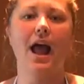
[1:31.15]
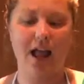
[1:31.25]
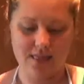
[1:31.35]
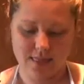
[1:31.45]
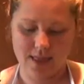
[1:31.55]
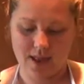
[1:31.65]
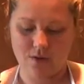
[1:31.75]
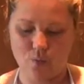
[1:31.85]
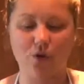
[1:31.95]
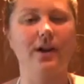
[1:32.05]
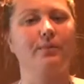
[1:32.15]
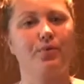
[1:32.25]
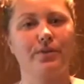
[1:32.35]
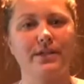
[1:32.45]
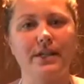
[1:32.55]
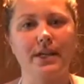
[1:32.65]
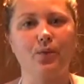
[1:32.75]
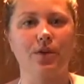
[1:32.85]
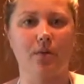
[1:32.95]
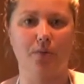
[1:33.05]
and then we're going to proceed
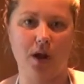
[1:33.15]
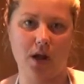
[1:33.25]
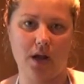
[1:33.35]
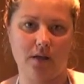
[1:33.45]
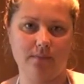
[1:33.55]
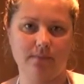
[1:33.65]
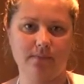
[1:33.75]
with our brining.